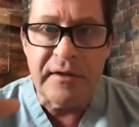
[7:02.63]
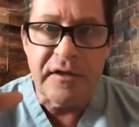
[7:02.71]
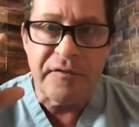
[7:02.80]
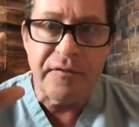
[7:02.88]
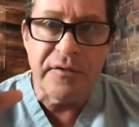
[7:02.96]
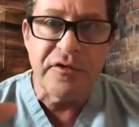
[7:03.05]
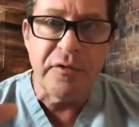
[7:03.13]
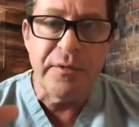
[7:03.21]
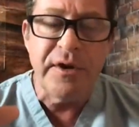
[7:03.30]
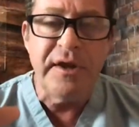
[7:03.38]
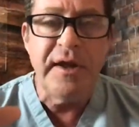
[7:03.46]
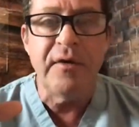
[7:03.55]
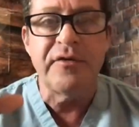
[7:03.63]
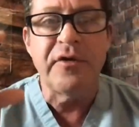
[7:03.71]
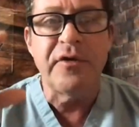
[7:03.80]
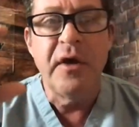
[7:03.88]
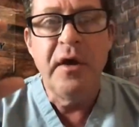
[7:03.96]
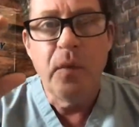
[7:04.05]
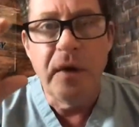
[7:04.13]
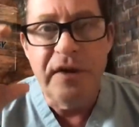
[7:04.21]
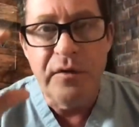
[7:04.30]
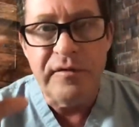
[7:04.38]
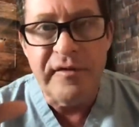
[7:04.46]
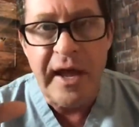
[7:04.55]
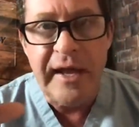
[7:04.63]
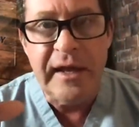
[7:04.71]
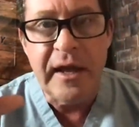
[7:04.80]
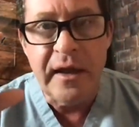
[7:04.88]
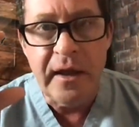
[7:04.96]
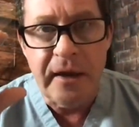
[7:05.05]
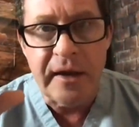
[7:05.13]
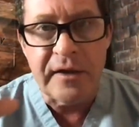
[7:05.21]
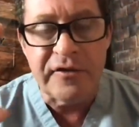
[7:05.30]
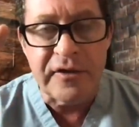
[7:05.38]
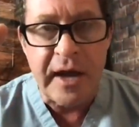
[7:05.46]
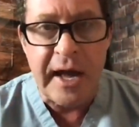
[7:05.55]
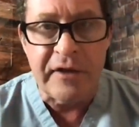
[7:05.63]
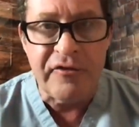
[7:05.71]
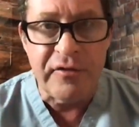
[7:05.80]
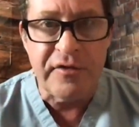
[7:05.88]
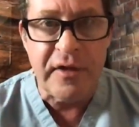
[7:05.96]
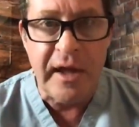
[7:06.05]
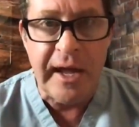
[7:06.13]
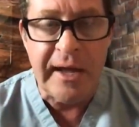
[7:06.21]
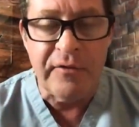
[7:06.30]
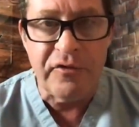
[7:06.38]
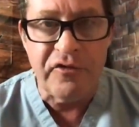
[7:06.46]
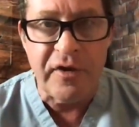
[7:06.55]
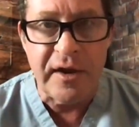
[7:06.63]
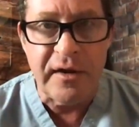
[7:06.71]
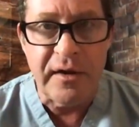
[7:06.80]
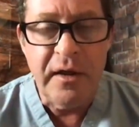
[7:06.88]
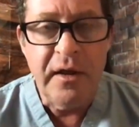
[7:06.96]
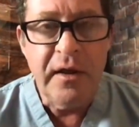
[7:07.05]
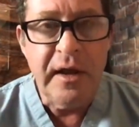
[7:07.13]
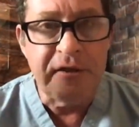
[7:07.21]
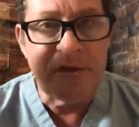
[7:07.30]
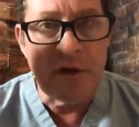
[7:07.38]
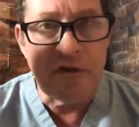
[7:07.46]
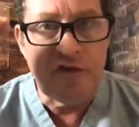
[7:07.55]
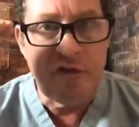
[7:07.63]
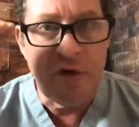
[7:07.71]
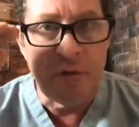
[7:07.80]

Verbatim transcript: at this for so many years. When you take an exogenous androgen, it's going to, your